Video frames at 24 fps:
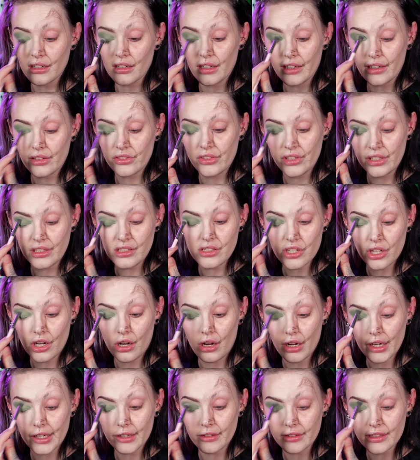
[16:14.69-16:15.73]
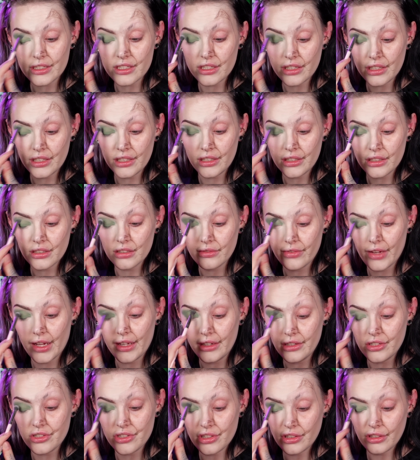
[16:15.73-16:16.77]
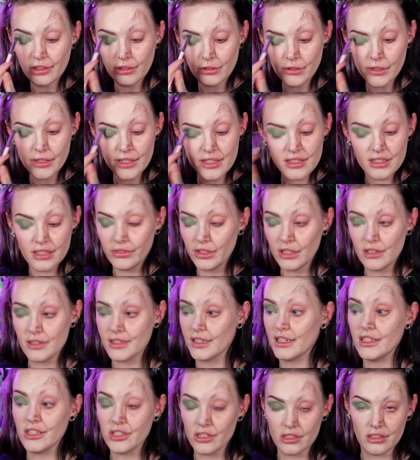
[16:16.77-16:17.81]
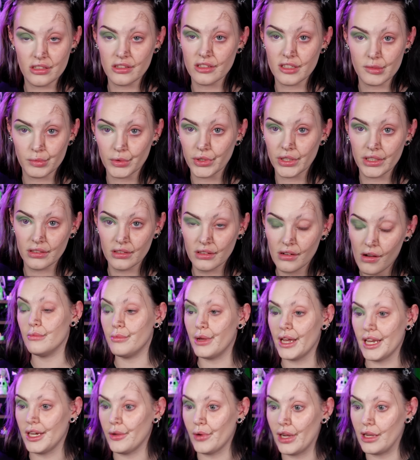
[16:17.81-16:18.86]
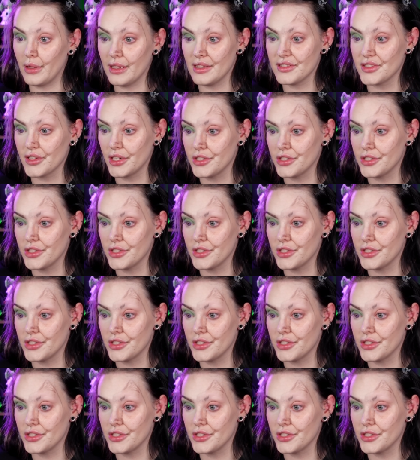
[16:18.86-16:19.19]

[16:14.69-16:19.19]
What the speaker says: like, the entirety of ancient Greek civilization at this point. But anyway, I'm getting